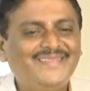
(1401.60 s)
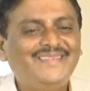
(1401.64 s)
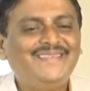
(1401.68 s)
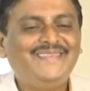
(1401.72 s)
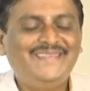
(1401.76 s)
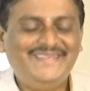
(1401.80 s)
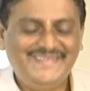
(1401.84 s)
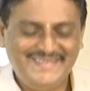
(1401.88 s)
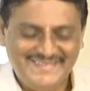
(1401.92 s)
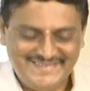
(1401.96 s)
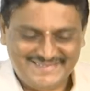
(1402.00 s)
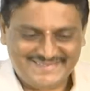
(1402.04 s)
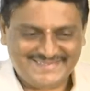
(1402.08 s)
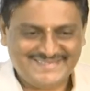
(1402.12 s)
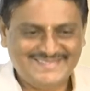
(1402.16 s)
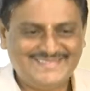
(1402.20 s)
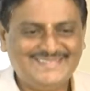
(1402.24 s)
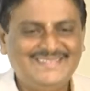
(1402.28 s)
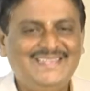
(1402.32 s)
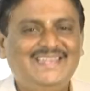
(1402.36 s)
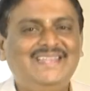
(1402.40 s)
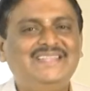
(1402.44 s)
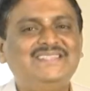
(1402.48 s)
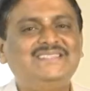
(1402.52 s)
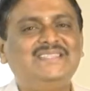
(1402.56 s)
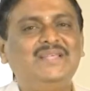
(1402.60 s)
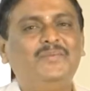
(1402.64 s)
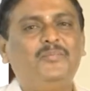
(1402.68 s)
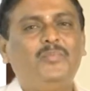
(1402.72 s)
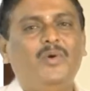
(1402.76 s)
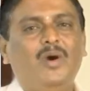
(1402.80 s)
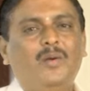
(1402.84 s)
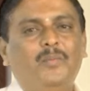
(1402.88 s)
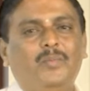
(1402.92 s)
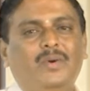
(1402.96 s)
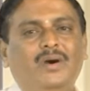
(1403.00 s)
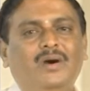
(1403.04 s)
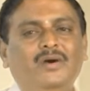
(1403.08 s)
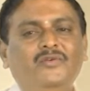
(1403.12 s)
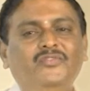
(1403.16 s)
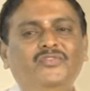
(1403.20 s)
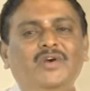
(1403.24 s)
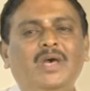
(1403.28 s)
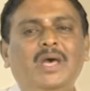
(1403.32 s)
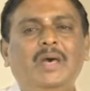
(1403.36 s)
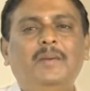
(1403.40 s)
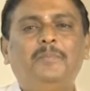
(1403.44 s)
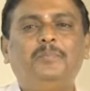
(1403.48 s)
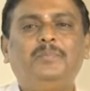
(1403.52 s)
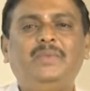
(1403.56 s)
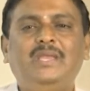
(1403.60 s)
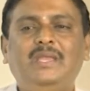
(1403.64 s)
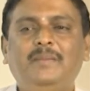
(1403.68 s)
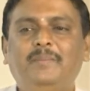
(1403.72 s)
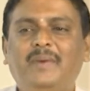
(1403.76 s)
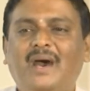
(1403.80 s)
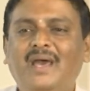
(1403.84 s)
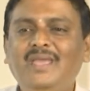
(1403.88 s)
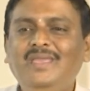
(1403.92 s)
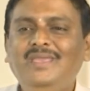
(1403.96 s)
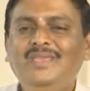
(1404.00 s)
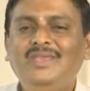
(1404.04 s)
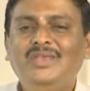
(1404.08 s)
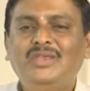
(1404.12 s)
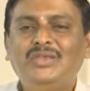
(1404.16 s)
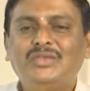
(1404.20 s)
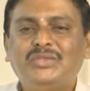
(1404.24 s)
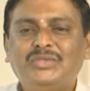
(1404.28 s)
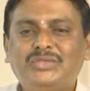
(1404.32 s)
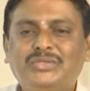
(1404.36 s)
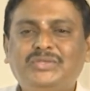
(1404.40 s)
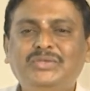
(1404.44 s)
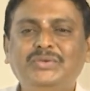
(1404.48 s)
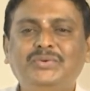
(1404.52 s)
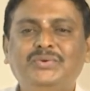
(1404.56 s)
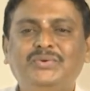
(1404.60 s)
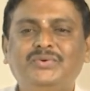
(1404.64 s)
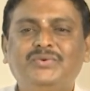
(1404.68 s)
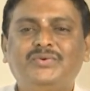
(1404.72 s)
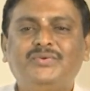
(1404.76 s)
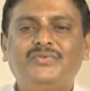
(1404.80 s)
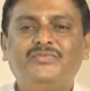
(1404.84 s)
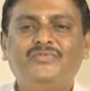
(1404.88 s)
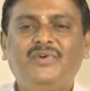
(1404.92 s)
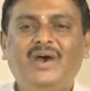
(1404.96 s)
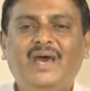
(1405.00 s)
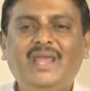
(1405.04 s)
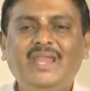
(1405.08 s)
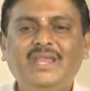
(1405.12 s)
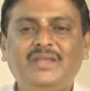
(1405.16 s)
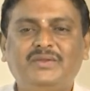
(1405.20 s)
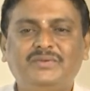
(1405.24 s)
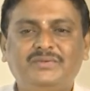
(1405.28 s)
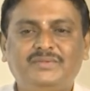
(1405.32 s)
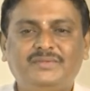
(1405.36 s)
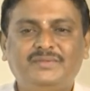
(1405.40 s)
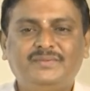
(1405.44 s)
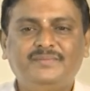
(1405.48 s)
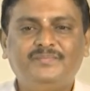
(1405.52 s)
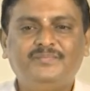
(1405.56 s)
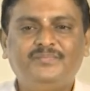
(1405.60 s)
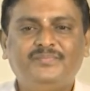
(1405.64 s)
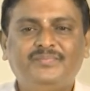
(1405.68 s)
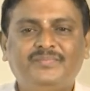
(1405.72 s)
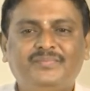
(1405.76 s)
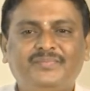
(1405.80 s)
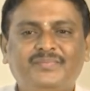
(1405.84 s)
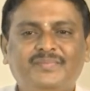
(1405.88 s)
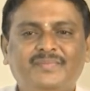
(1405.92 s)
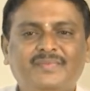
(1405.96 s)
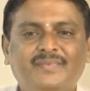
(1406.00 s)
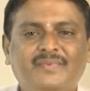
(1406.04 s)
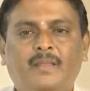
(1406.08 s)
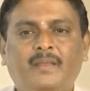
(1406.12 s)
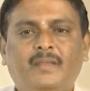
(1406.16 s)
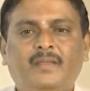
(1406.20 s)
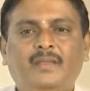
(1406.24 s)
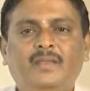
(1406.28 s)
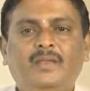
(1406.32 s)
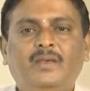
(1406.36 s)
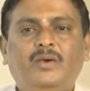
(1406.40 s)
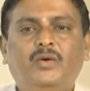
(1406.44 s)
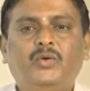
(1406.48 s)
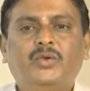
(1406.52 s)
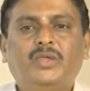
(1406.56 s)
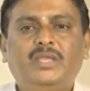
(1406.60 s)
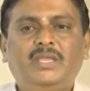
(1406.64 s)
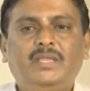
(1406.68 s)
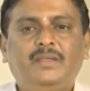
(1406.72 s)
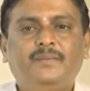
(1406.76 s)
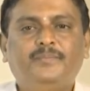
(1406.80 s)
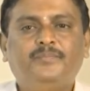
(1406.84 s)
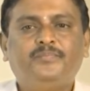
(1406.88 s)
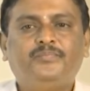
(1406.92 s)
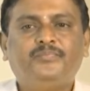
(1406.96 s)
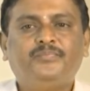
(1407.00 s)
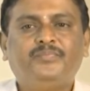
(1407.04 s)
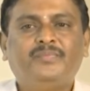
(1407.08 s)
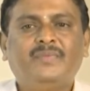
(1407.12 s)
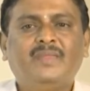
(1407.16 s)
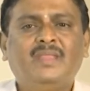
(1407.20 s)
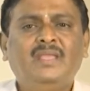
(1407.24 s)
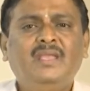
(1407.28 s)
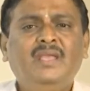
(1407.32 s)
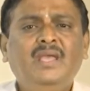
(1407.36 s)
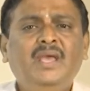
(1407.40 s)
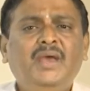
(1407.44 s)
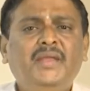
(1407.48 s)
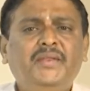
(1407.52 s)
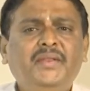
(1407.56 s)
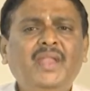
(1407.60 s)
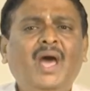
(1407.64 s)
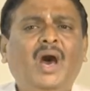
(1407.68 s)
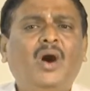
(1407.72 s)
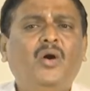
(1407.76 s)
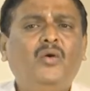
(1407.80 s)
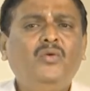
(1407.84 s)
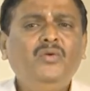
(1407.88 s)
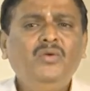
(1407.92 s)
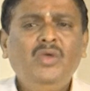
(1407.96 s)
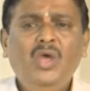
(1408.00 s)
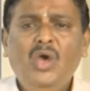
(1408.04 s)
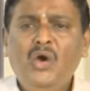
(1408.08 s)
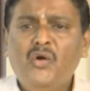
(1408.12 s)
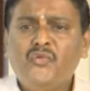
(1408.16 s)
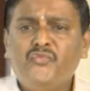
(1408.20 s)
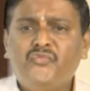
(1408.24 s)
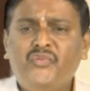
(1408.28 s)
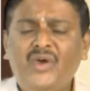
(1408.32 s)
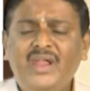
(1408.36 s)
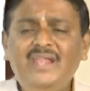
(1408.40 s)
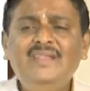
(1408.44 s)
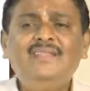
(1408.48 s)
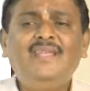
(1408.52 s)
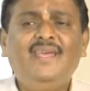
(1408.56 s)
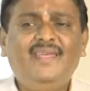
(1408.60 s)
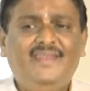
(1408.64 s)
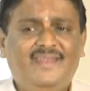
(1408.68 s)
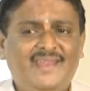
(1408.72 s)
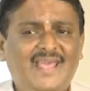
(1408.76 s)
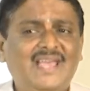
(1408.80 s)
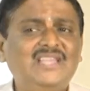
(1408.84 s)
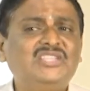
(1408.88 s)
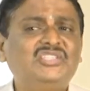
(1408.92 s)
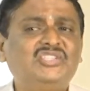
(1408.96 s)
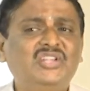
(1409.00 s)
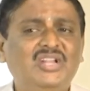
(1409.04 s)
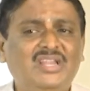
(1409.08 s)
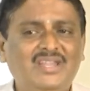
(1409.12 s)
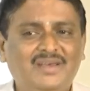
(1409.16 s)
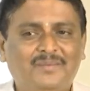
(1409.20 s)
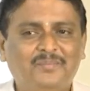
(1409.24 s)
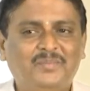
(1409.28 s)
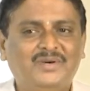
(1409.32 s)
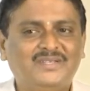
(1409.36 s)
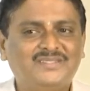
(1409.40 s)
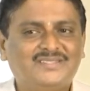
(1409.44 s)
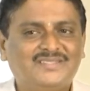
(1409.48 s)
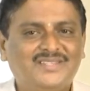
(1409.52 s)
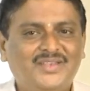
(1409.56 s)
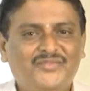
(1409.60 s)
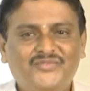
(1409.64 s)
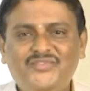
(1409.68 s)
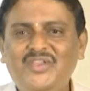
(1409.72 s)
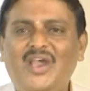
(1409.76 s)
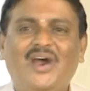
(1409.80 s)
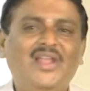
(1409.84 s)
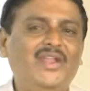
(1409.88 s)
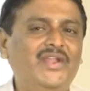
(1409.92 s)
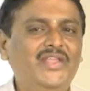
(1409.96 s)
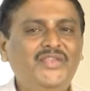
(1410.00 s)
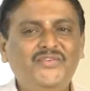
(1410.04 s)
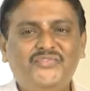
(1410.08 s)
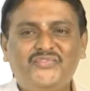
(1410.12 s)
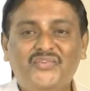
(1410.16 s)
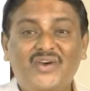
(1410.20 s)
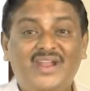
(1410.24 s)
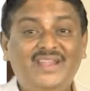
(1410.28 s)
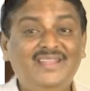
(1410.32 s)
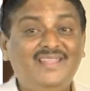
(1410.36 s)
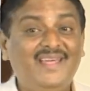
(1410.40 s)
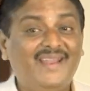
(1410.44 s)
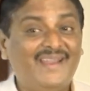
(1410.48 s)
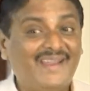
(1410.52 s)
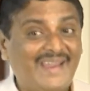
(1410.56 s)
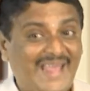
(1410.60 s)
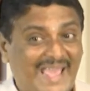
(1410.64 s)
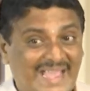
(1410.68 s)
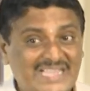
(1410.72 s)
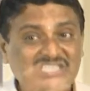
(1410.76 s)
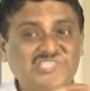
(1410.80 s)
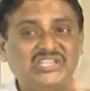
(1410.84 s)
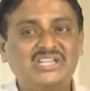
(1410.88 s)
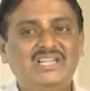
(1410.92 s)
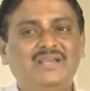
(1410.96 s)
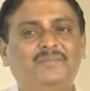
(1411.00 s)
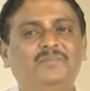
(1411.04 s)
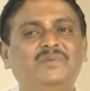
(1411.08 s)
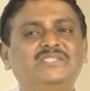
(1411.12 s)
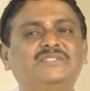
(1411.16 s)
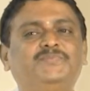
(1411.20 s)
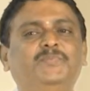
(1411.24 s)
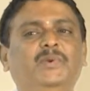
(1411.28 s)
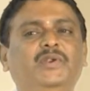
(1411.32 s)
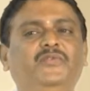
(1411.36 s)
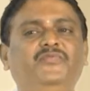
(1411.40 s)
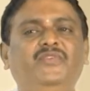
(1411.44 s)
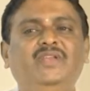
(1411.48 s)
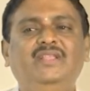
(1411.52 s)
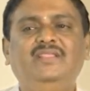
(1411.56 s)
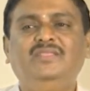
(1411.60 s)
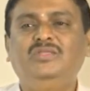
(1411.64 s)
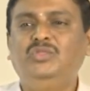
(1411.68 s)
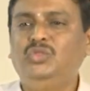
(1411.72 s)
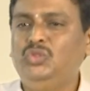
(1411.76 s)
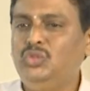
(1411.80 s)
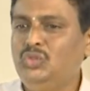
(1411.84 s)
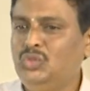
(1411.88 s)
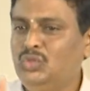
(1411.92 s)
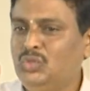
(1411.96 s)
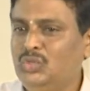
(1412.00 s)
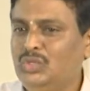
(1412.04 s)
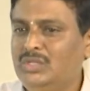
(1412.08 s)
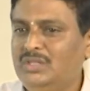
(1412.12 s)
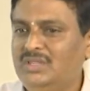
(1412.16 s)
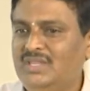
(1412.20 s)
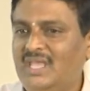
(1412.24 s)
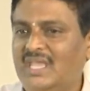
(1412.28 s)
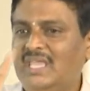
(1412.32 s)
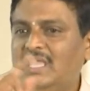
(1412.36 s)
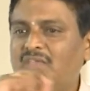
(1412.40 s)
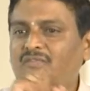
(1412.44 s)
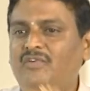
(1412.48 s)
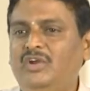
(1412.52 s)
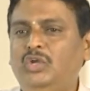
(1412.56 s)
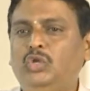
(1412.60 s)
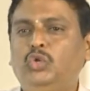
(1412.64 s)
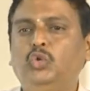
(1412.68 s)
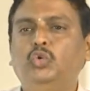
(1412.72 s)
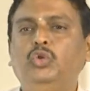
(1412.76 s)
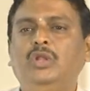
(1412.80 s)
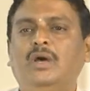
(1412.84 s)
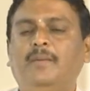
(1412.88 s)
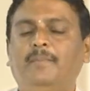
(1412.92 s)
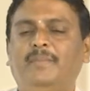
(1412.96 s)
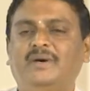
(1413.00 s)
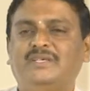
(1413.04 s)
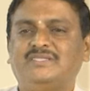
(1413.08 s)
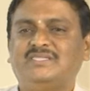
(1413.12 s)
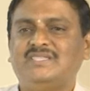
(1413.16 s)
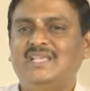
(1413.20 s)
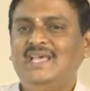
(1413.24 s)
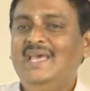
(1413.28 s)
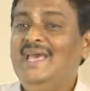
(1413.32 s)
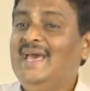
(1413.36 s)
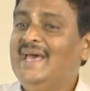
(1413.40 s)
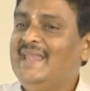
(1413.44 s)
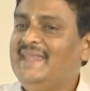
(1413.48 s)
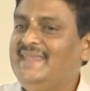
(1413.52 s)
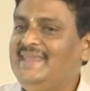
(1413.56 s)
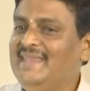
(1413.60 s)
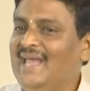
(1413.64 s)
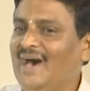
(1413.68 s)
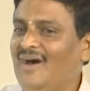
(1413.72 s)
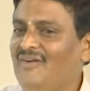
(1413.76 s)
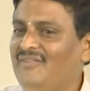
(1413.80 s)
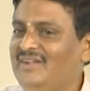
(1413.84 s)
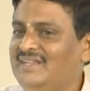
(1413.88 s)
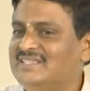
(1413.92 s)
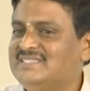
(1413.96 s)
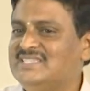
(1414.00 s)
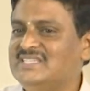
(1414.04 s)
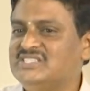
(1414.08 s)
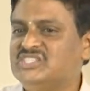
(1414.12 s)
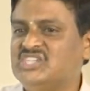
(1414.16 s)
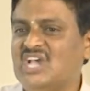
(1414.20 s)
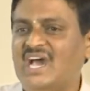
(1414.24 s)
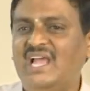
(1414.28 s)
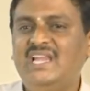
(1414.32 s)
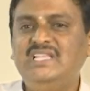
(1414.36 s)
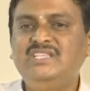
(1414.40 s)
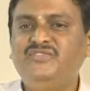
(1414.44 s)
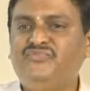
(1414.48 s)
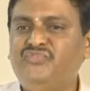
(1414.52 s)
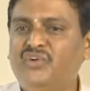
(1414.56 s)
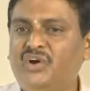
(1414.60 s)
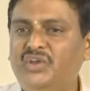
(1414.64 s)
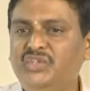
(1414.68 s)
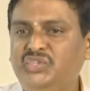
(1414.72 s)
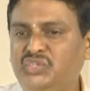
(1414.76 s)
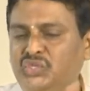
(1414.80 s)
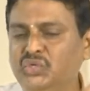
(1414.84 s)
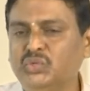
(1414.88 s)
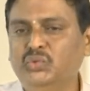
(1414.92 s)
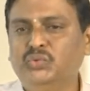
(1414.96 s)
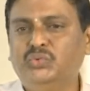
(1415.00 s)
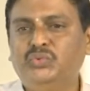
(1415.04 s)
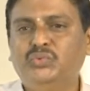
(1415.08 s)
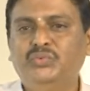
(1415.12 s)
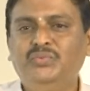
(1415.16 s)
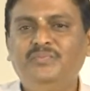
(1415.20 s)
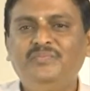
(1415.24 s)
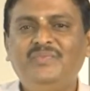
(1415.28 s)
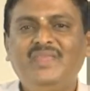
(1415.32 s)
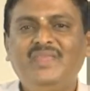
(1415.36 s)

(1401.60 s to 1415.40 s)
Yes, it is in the form of p by q. Very good. Okay. Now, find the irrational numbers. We already find the rational numbers between the given two numbers. Now, it is a challenge for you.